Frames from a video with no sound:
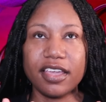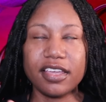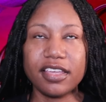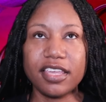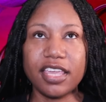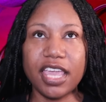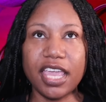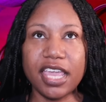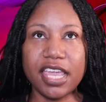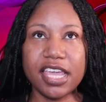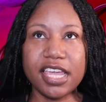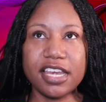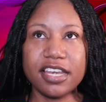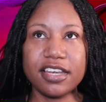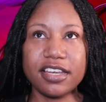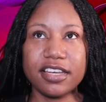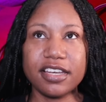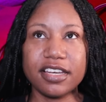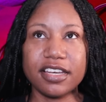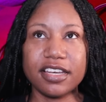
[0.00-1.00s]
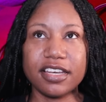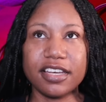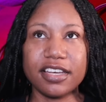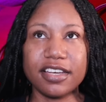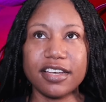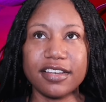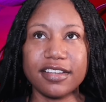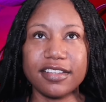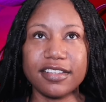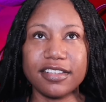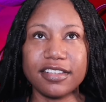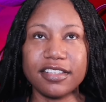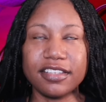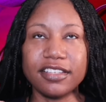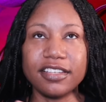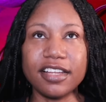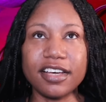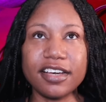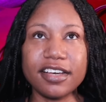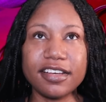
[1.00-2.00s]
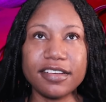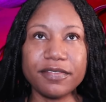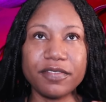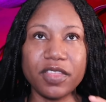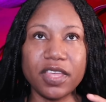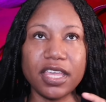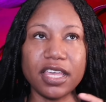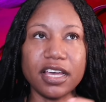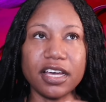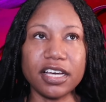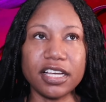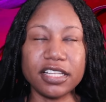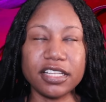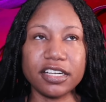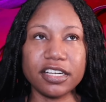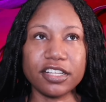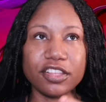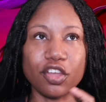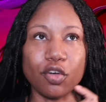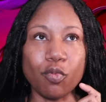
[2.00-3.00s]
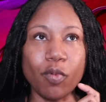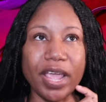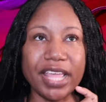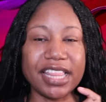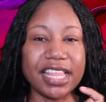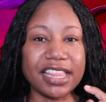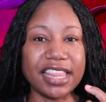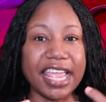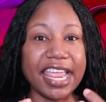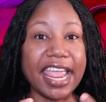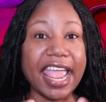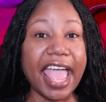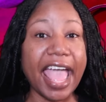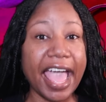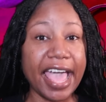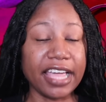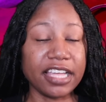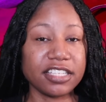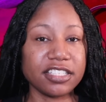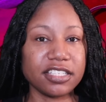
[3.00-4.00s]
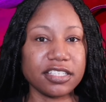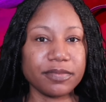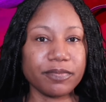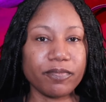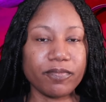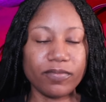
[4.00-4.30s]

can love the other the way that they act,